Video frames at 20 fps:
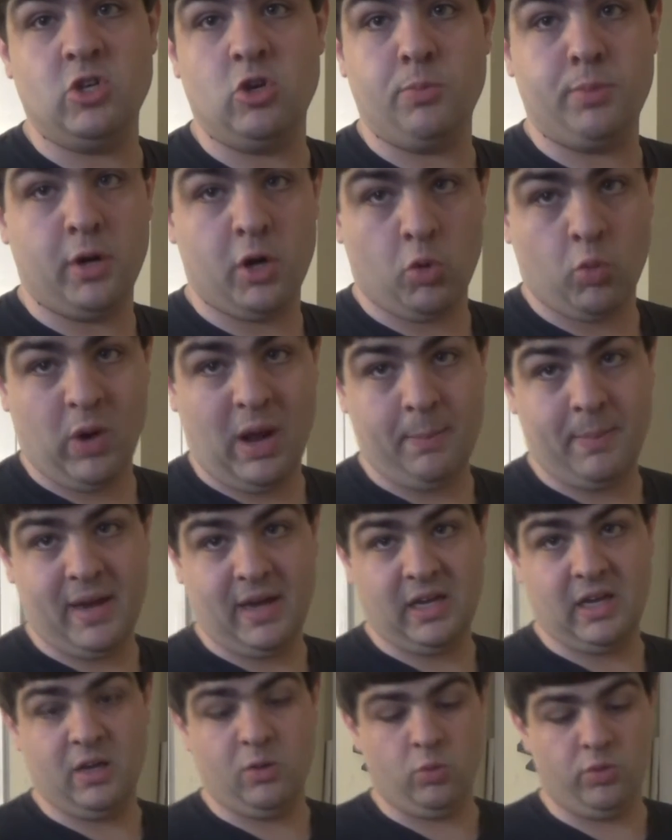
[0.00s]
you can put it right
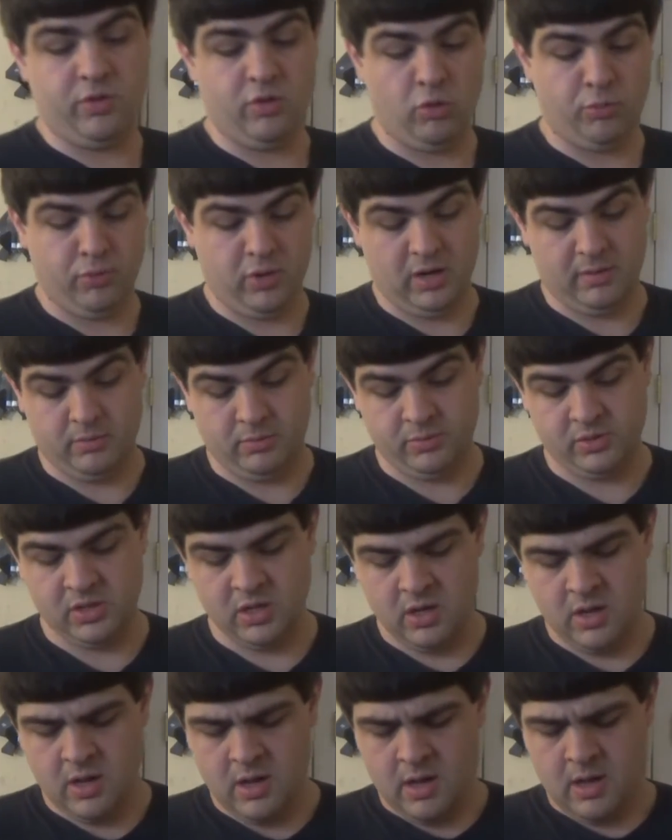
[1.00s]
back in with no
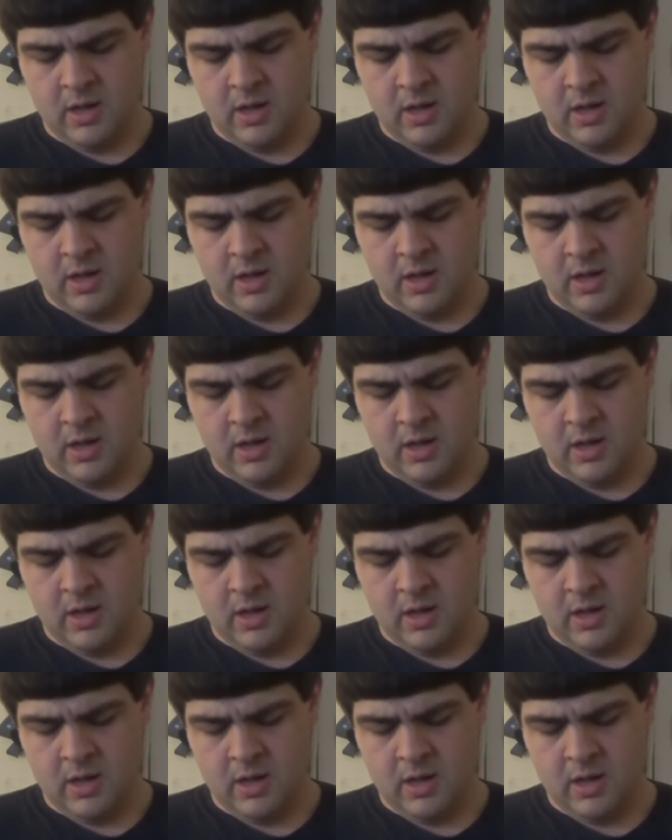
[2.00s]
problems.